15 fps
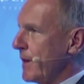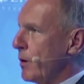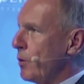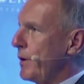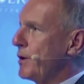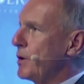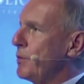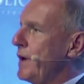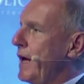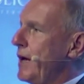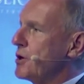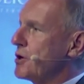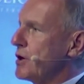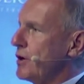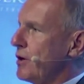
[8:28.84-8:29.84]
with
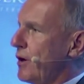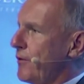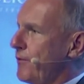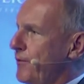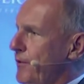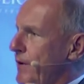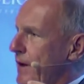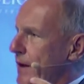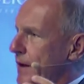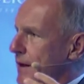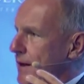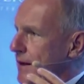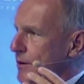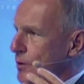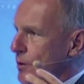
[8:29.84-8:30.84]
creation of
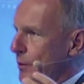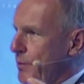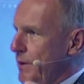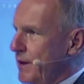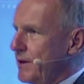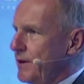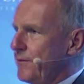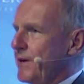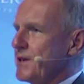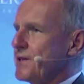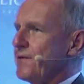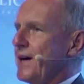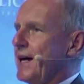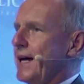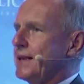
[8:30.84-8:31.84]
European Defense
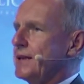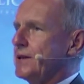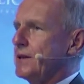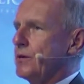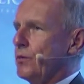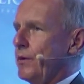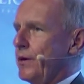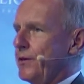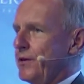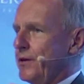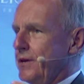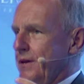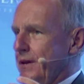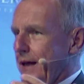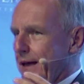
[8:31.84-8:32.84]
Fund, with
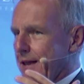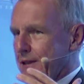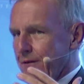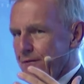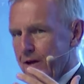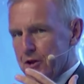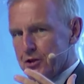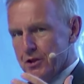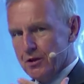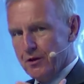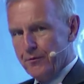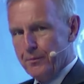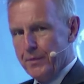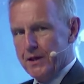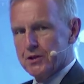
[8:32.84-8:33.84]
the activation of
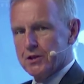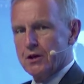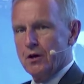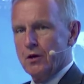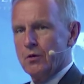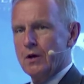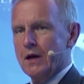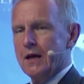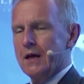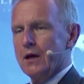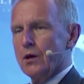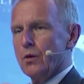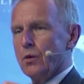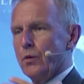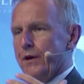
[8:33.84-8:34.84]
PESCO,
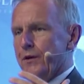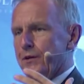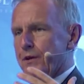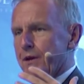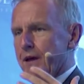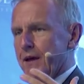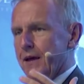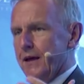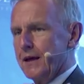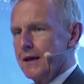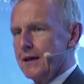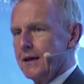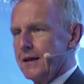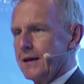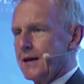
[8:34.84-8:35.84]
with
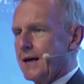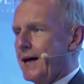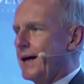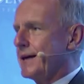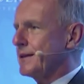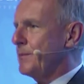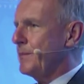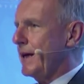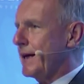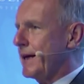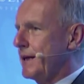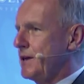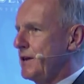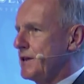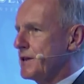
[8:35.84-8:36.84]
uh, a CARD
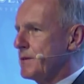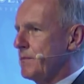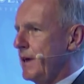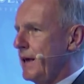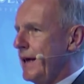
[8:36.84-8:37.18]
mechanism